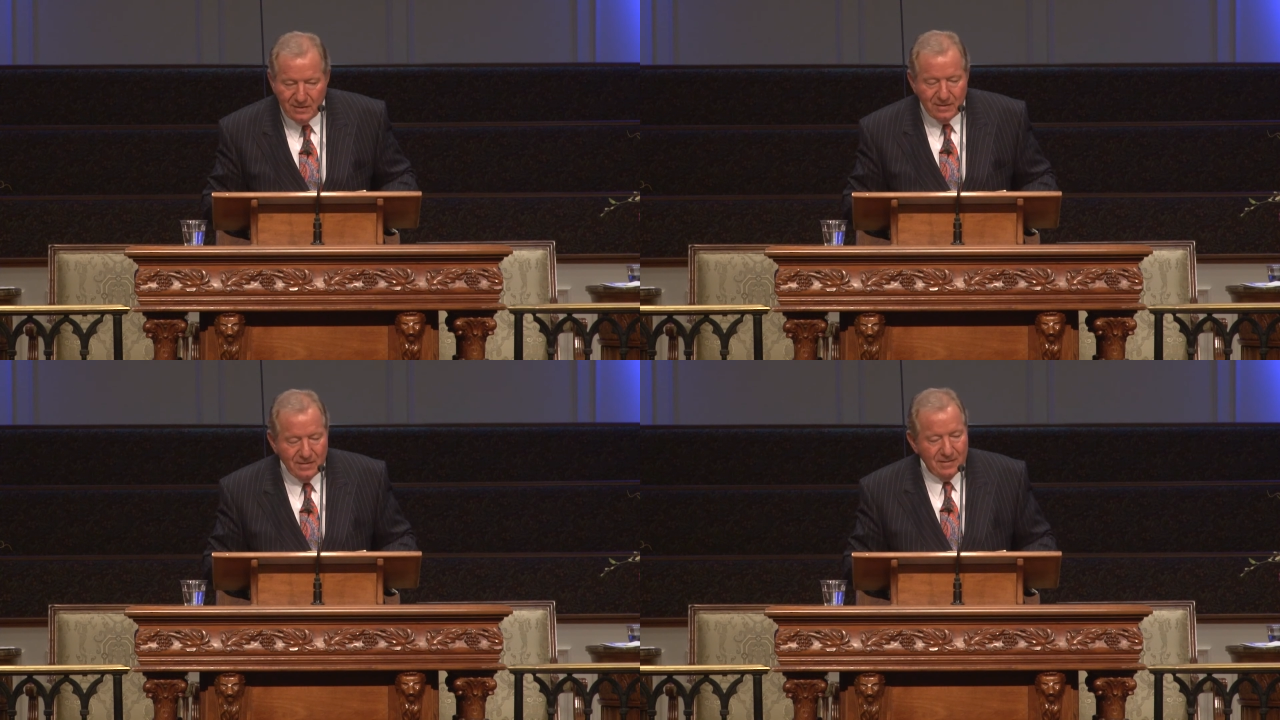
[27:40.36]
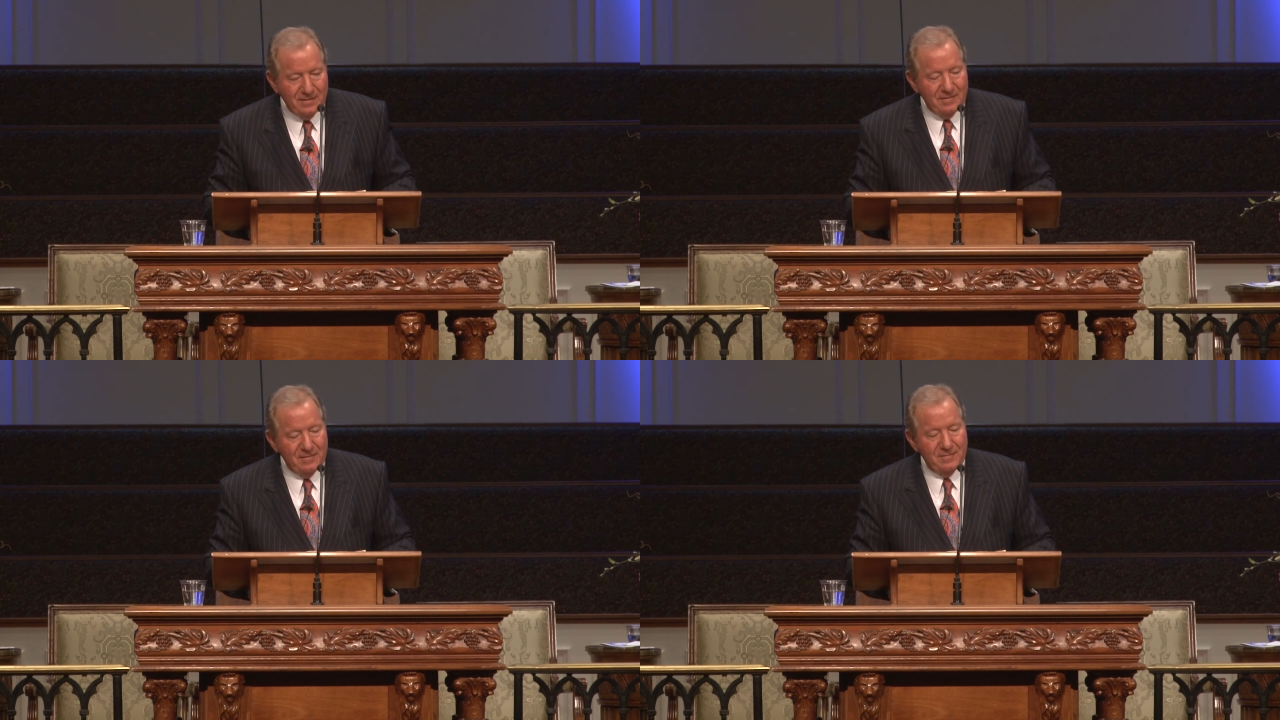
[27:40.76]

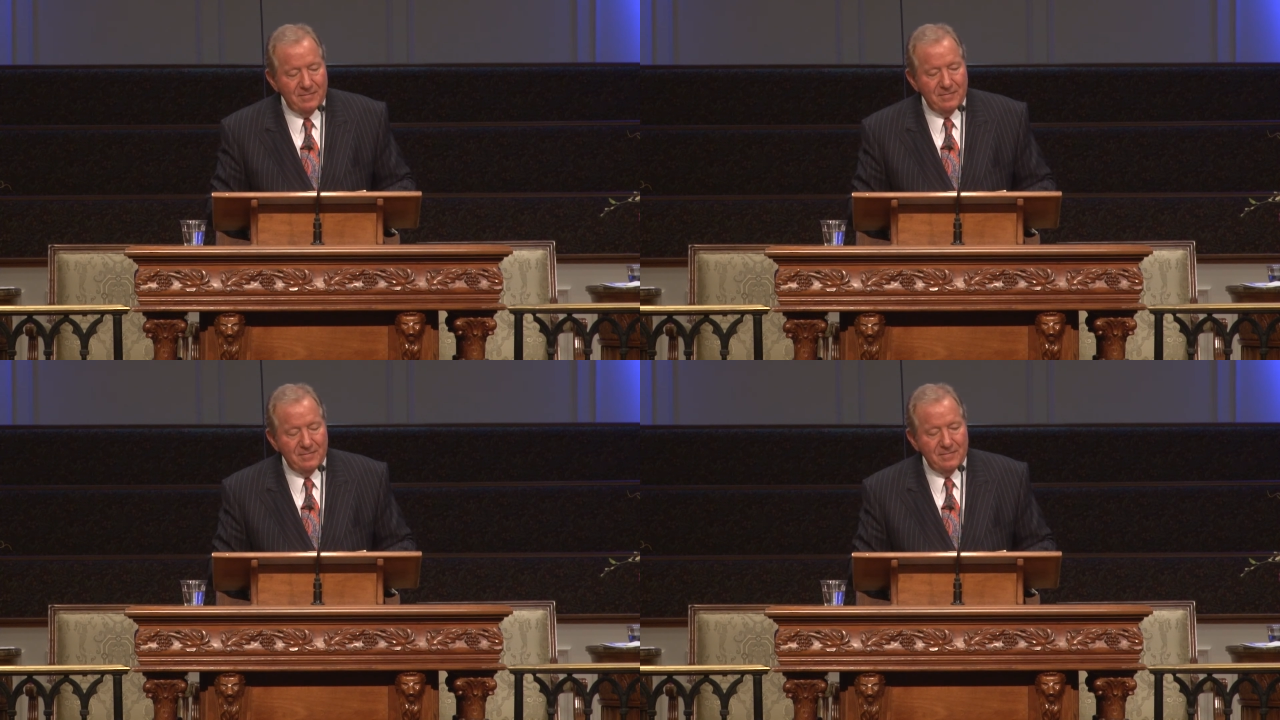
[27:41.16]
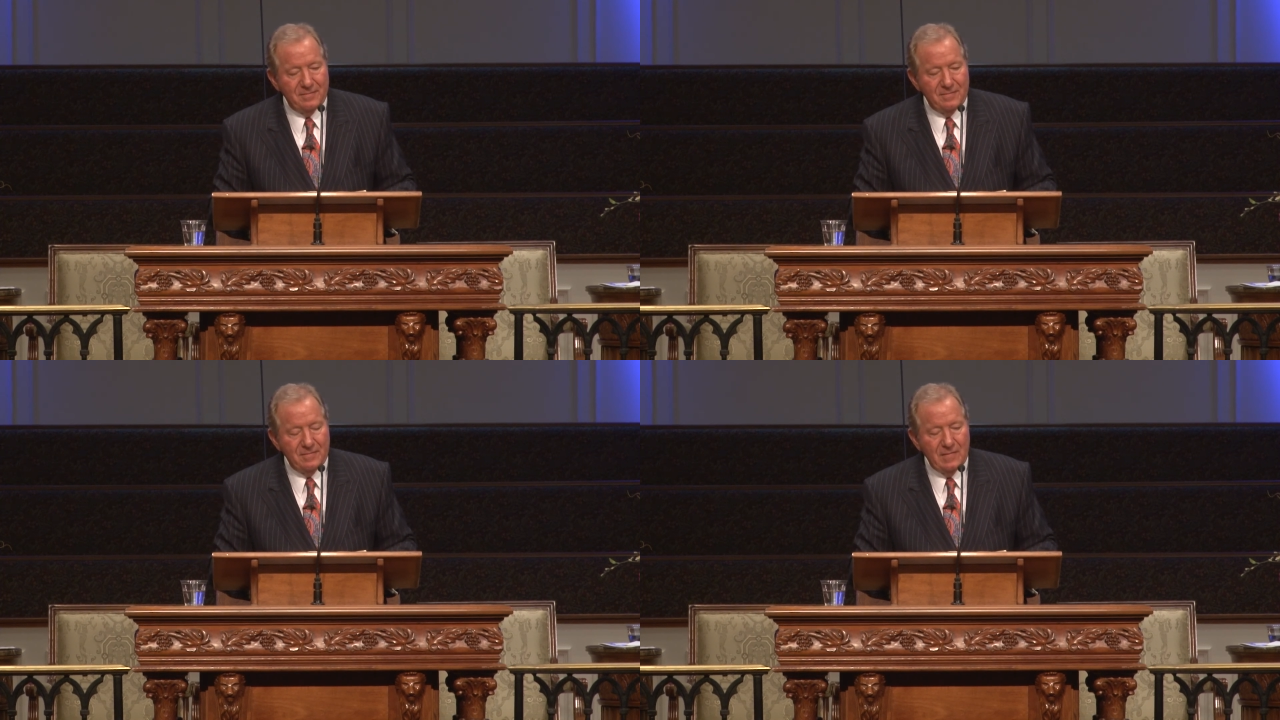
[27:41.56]

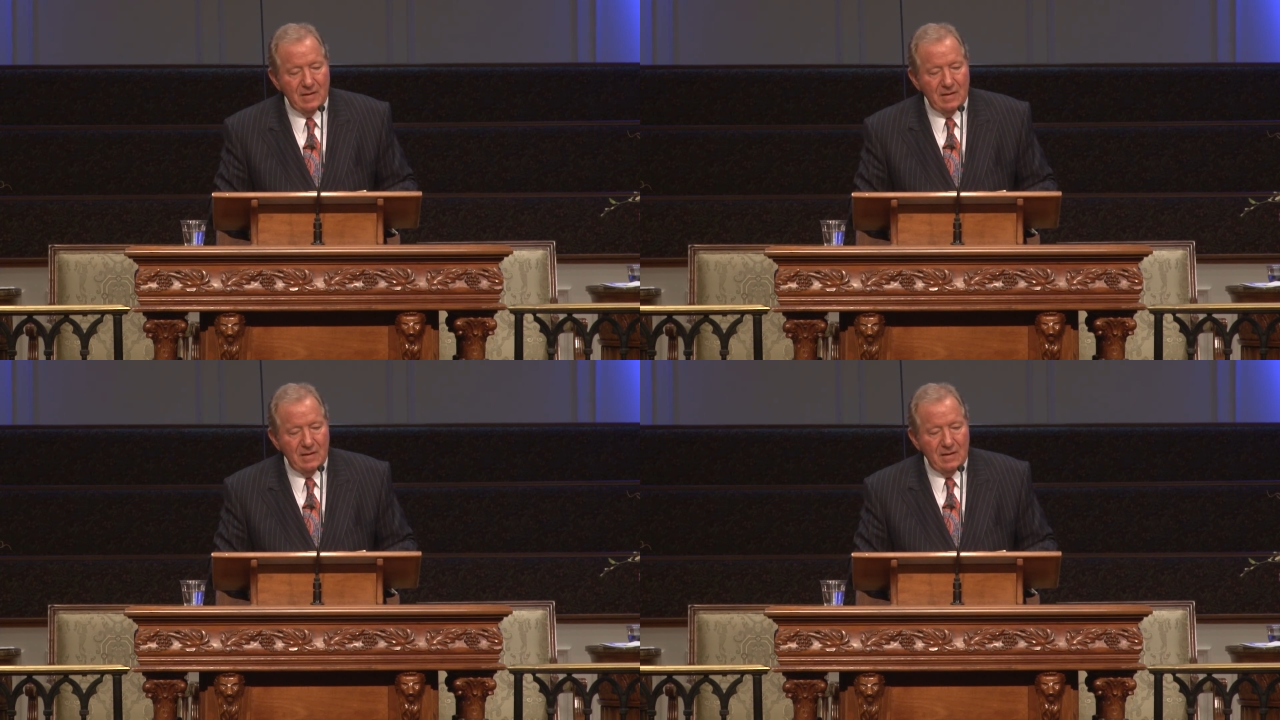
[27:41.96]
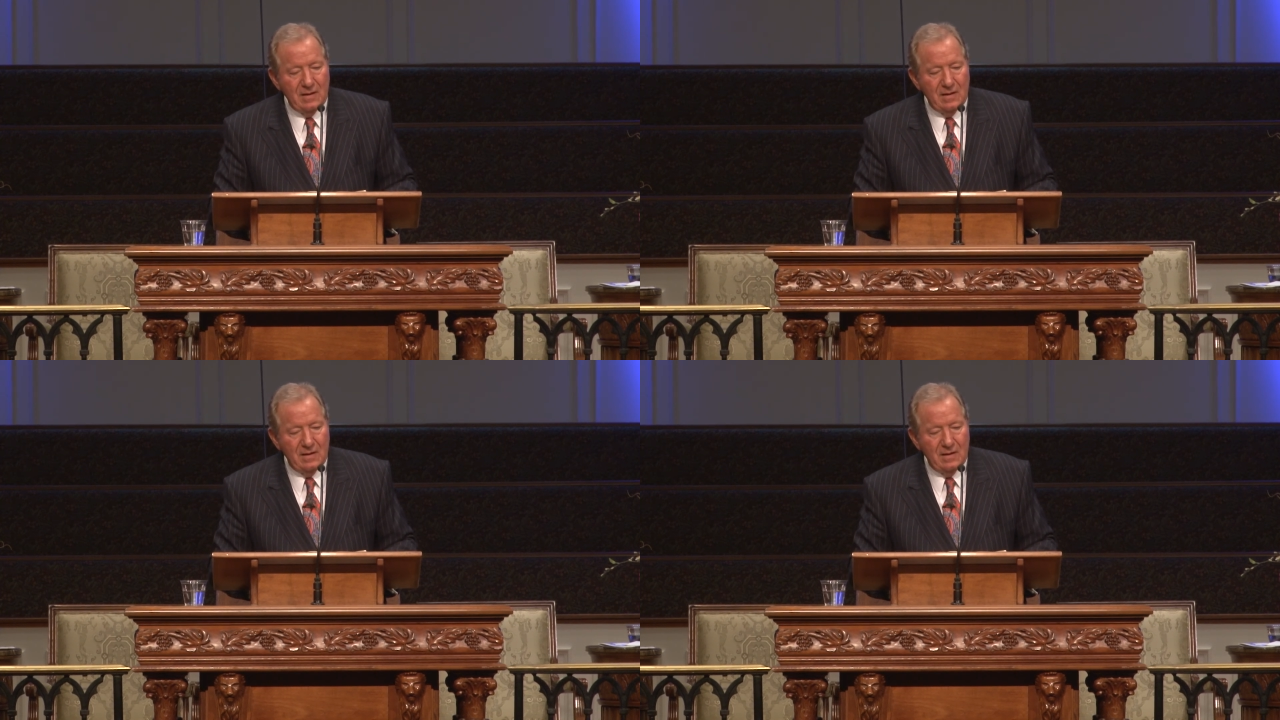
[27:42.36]
No one is speaking in this clip.